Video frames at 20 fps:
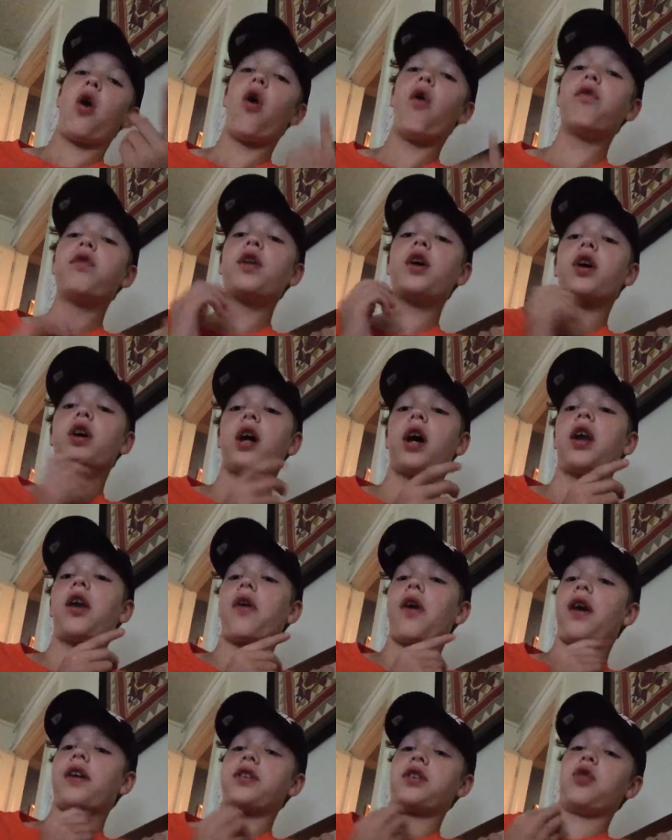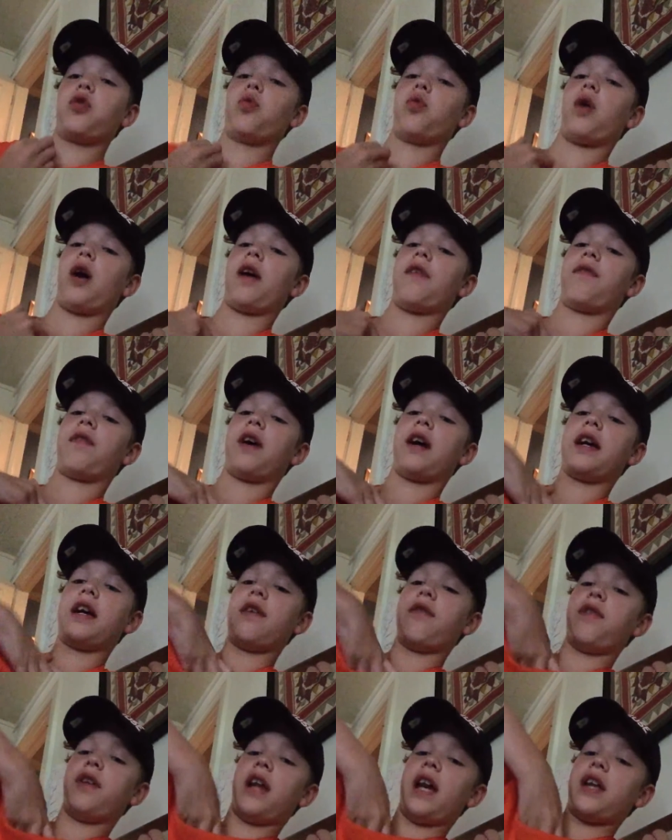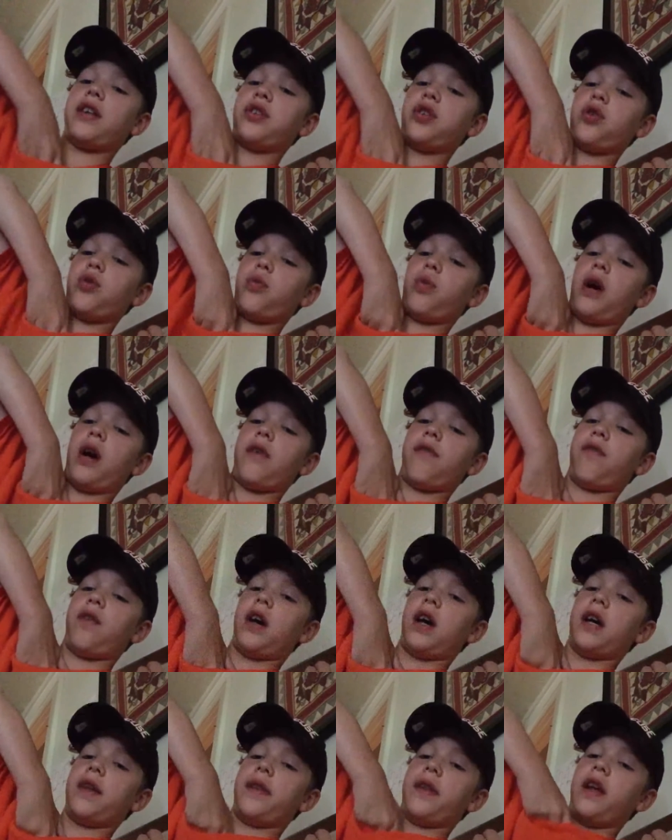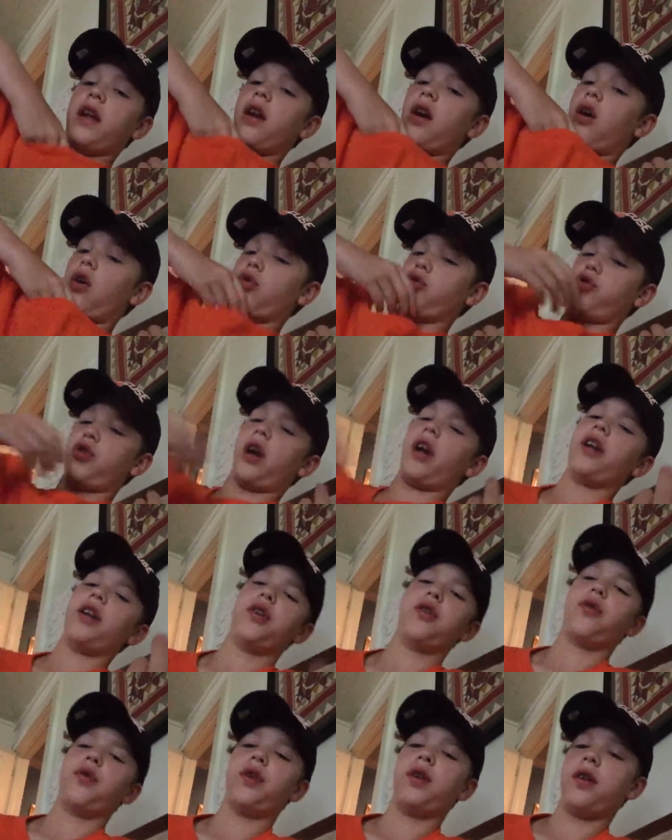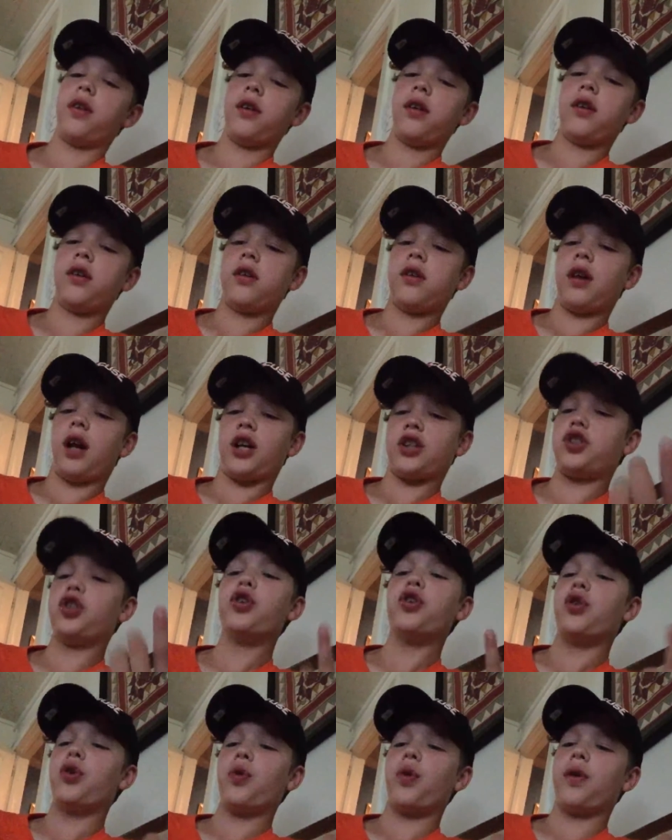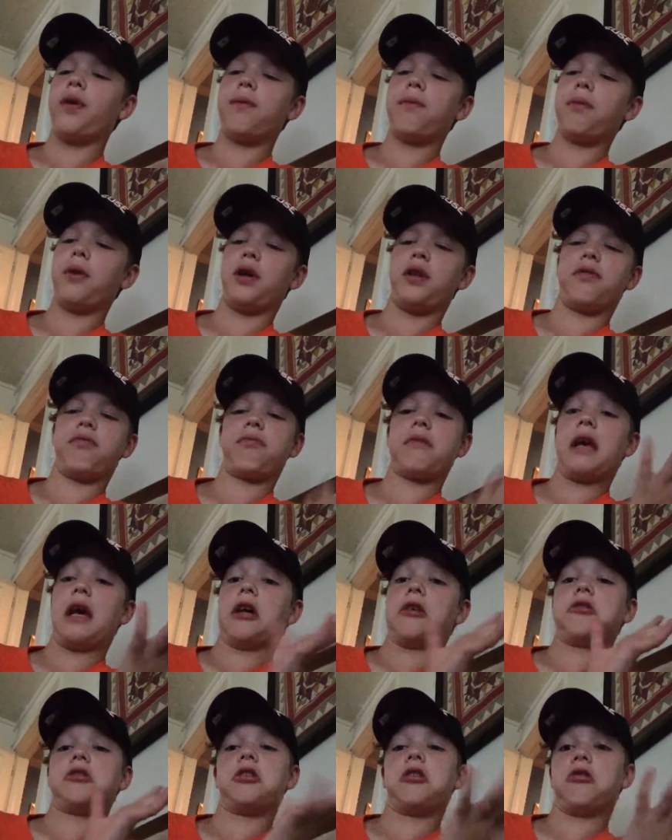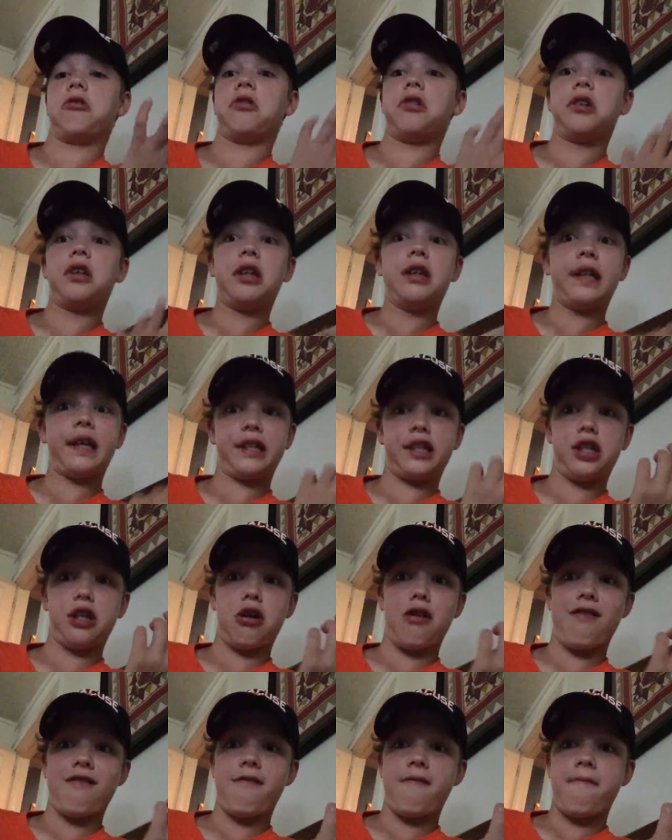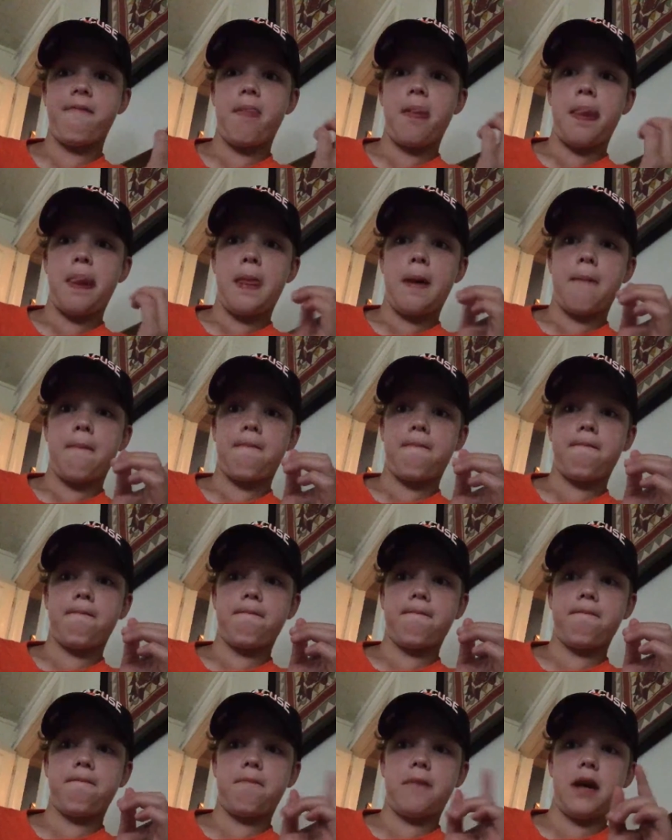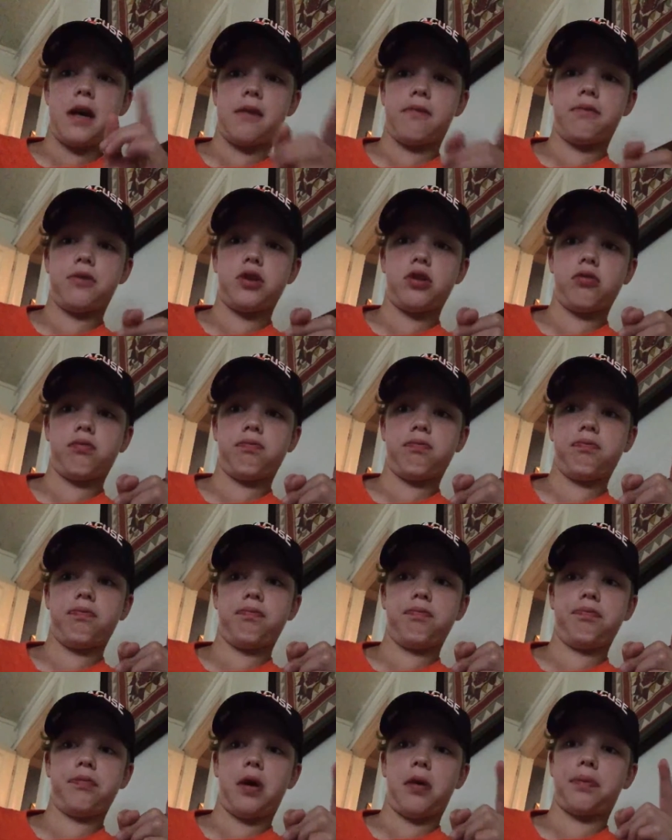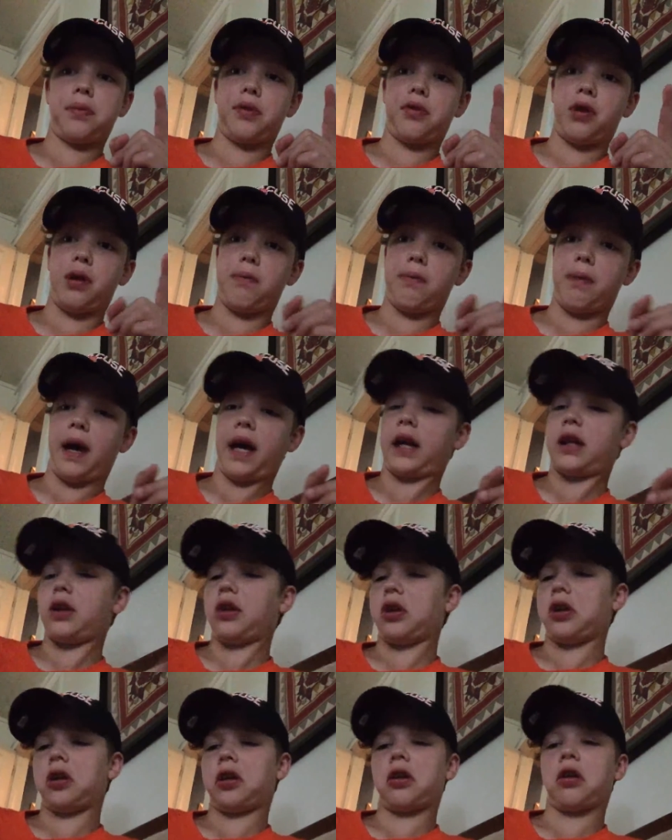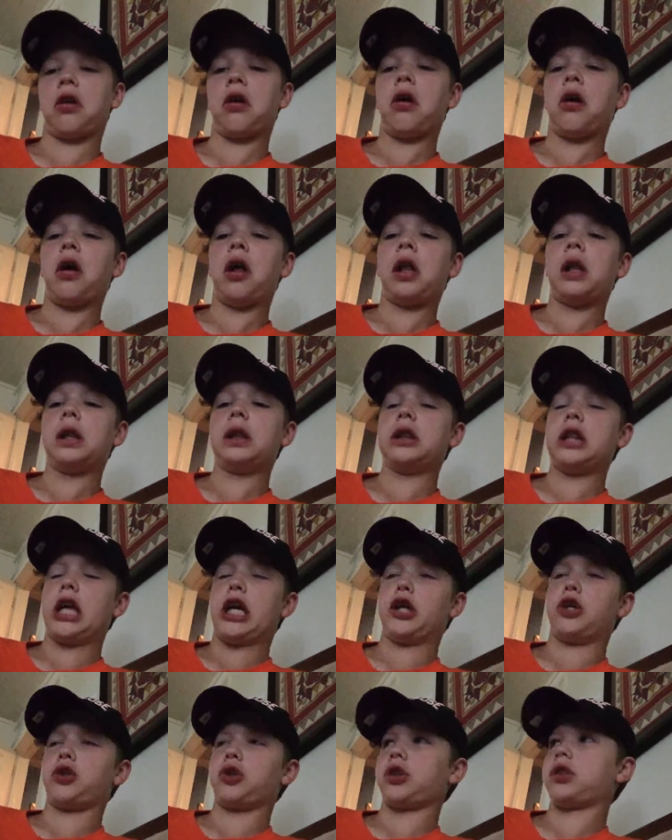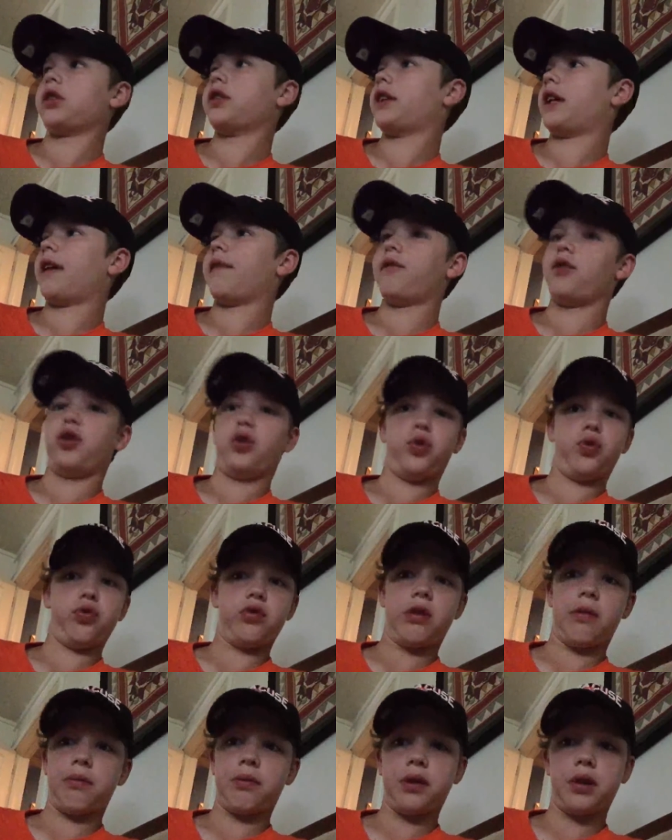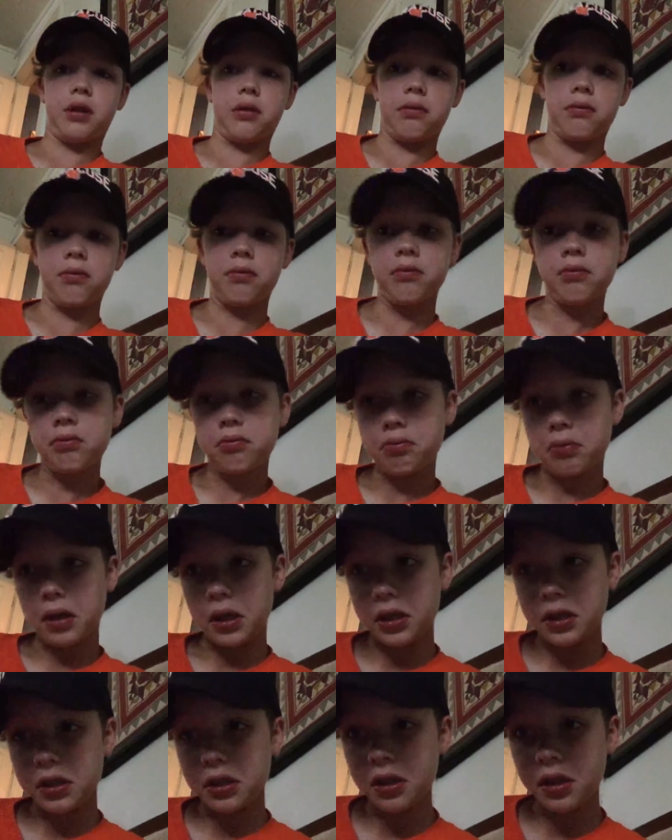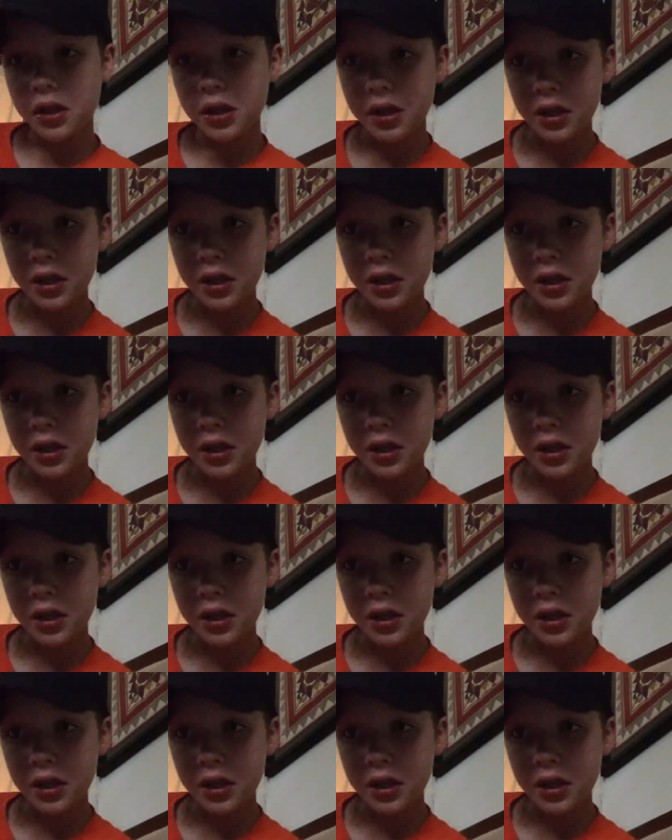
Hopefully our condo has good Wi-Fi. If it has good Wi-Fi, then I'll try to do it. I should do it, but yeah, so let you know. Yeah, so I'll be right back like later because I have to do something. Peace.